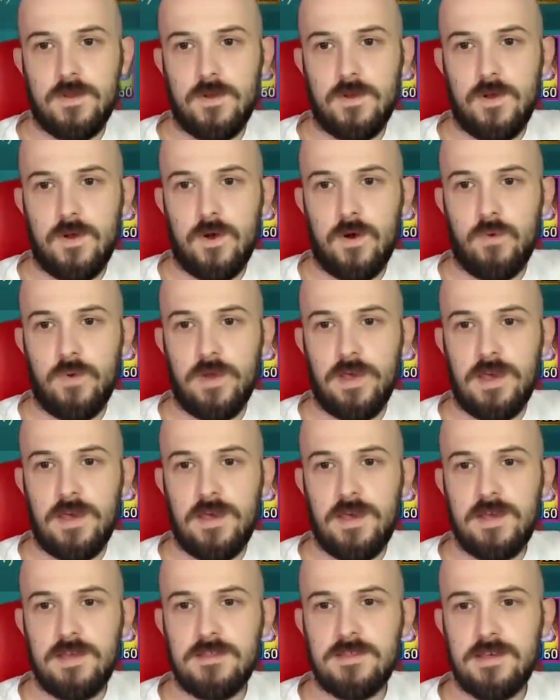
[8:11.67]
I will hit
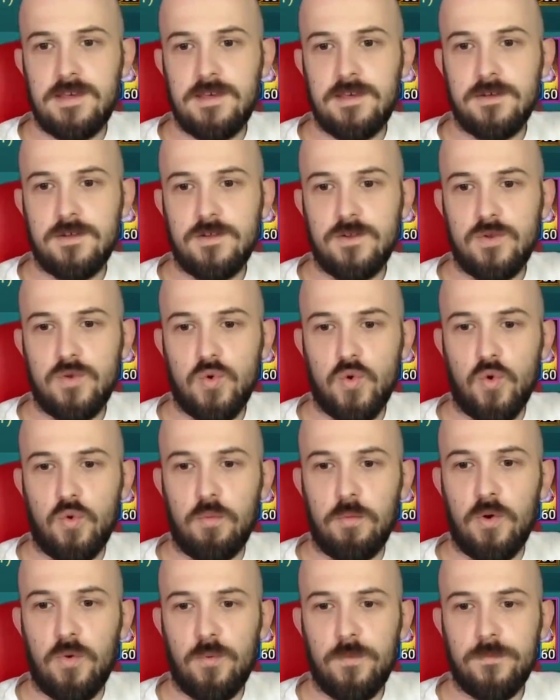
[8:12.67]
easy,
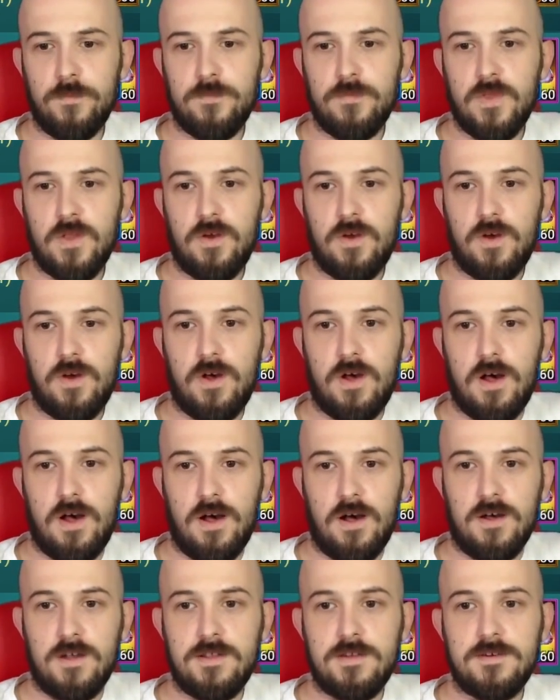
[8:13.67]
normal,
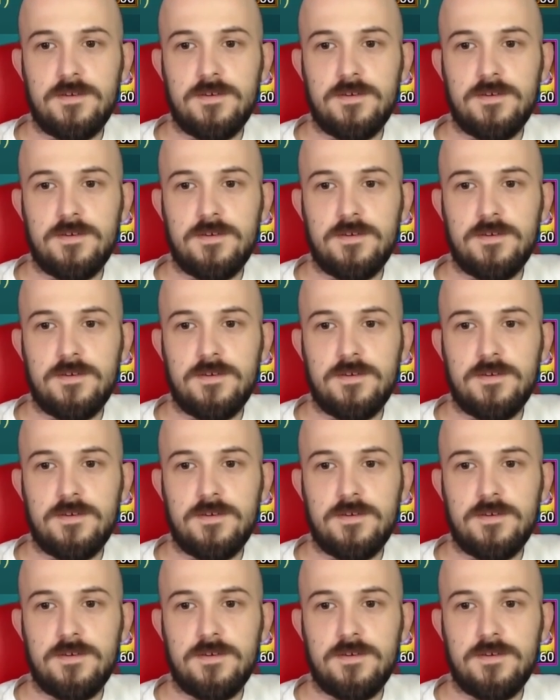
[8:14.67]
hard.